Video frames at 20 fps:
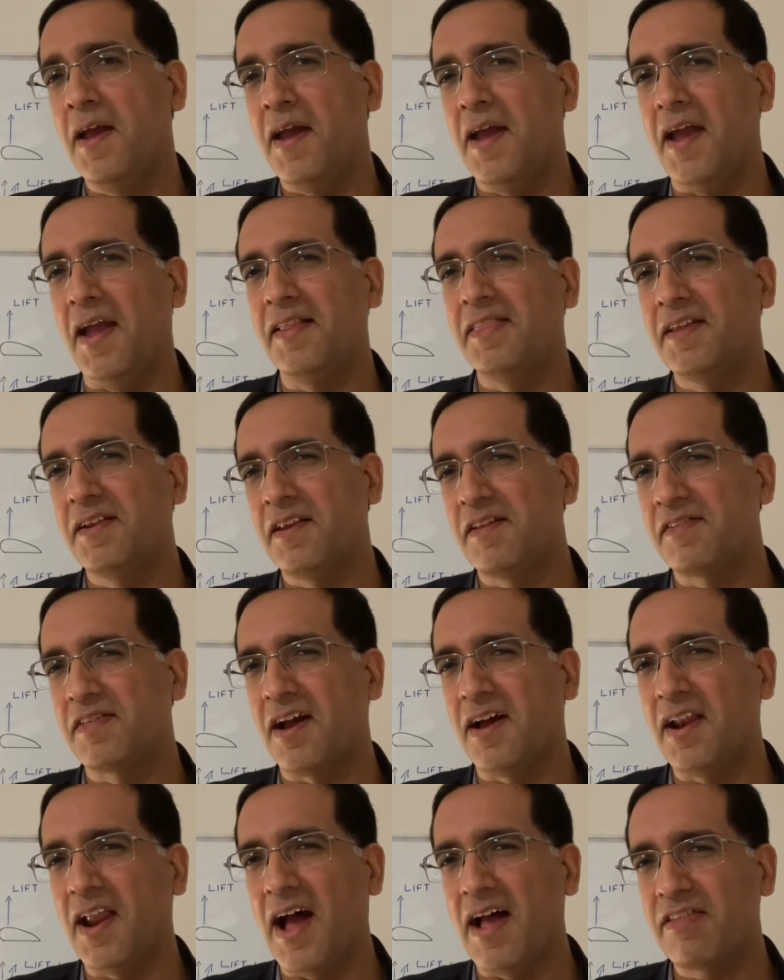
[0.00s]
in the
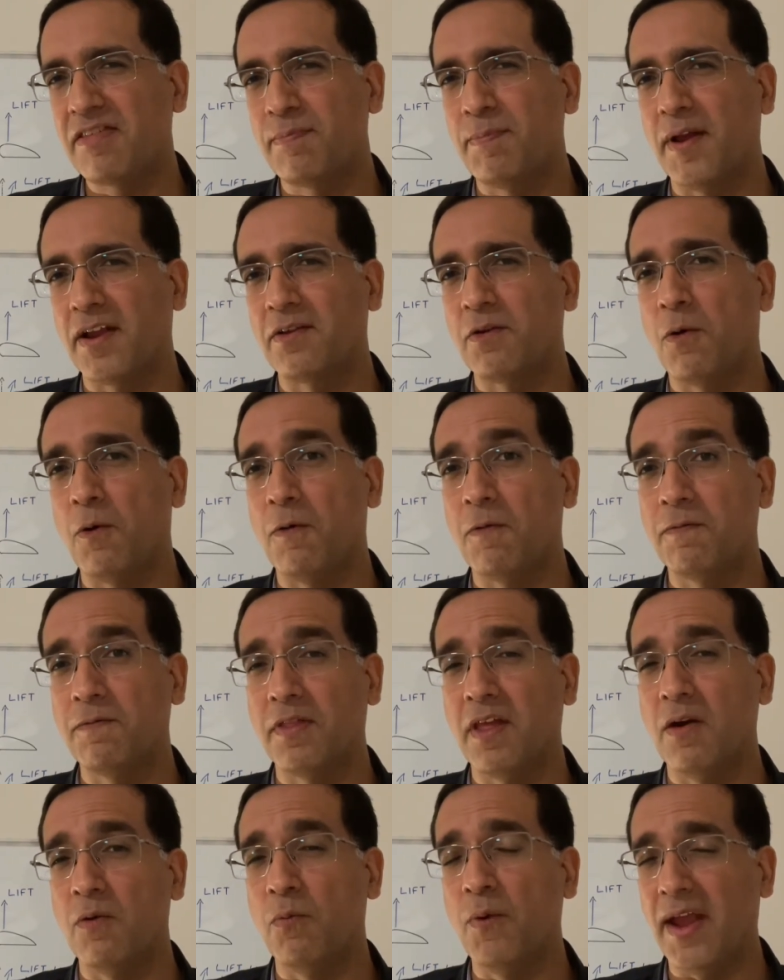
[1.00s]
design aspect of
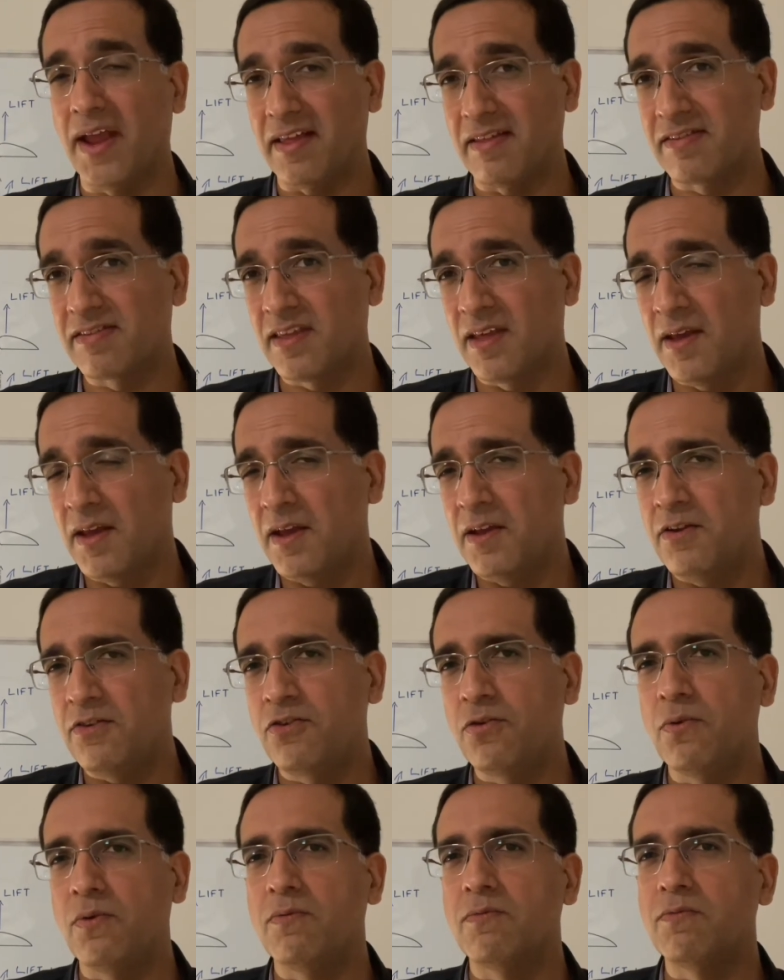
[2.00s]
their wings
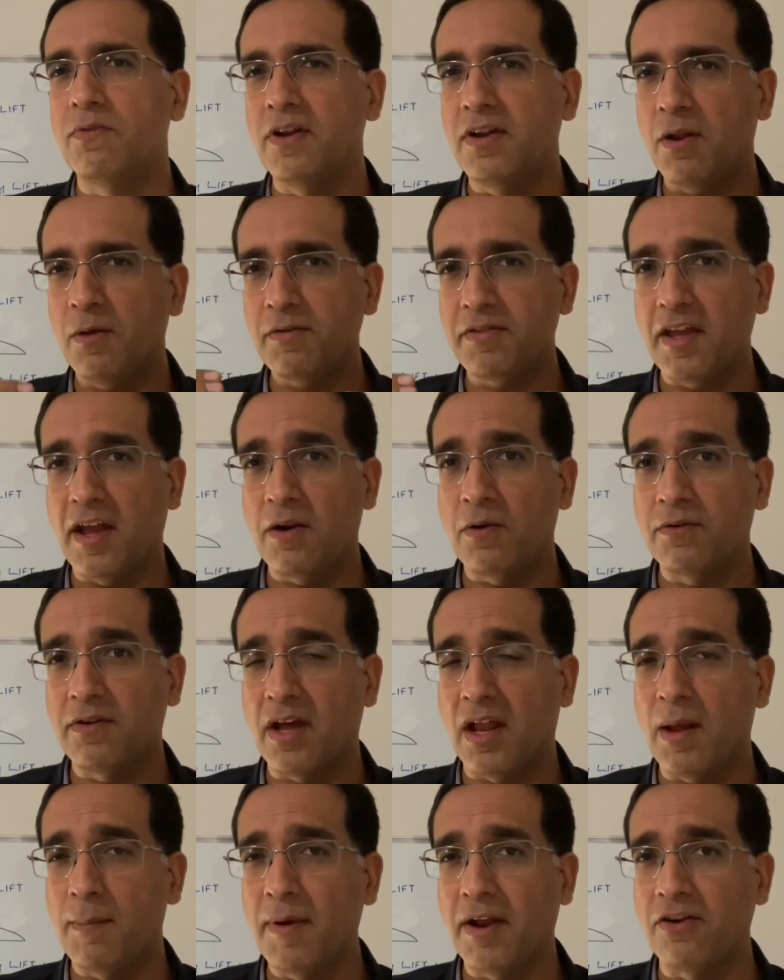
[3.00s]
to reduce
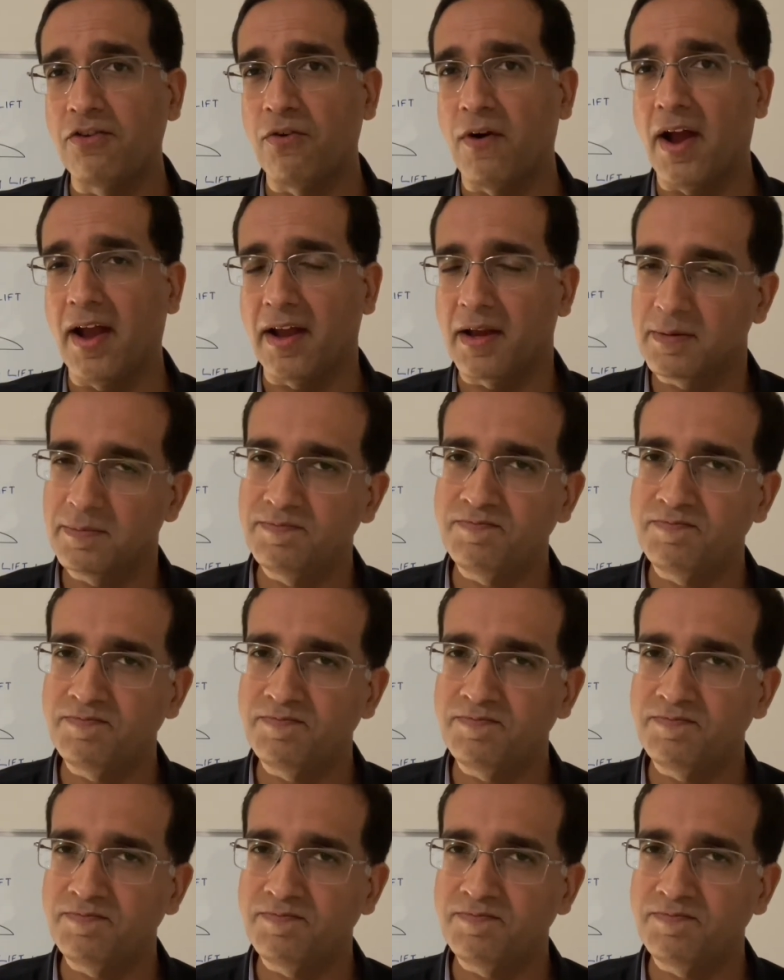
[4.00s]
aerodynamic drag.